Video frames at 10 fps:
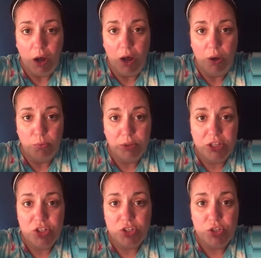
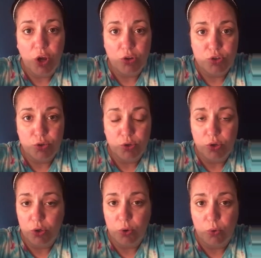religious,
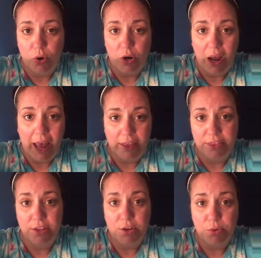cultural, or ethnic